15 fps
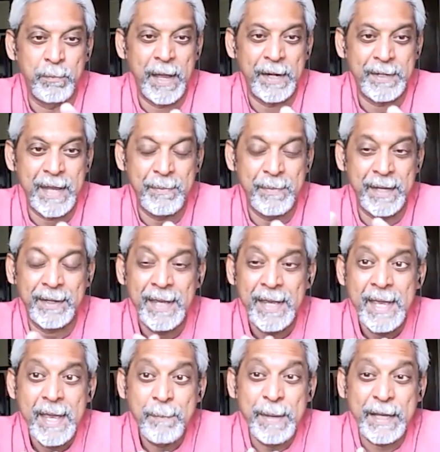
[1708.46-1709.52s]
pandemic.
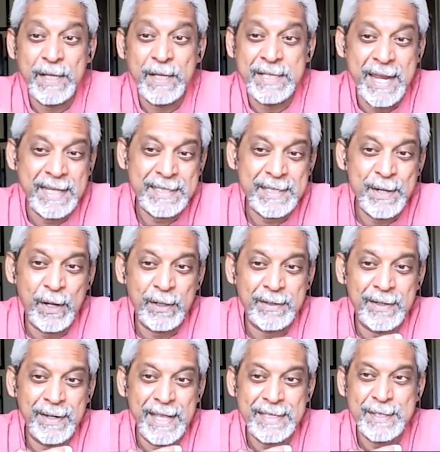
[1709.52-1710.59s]
Because let's not,
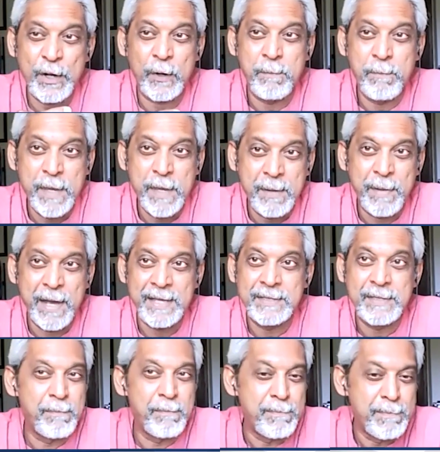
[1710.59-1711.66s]
let's not minimize
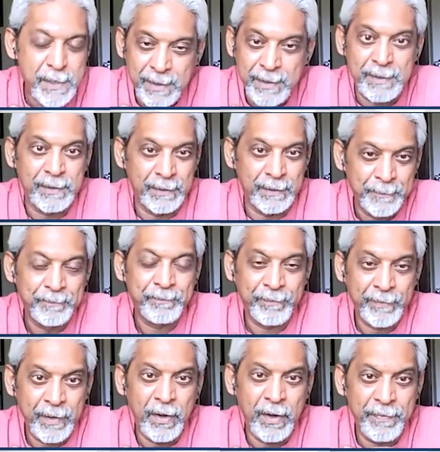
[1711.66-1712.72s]
the miracle
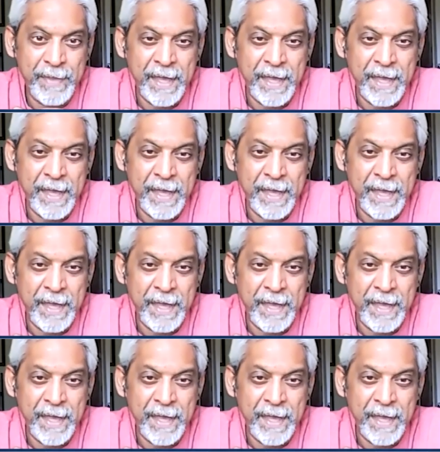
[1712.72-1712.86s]
yeah.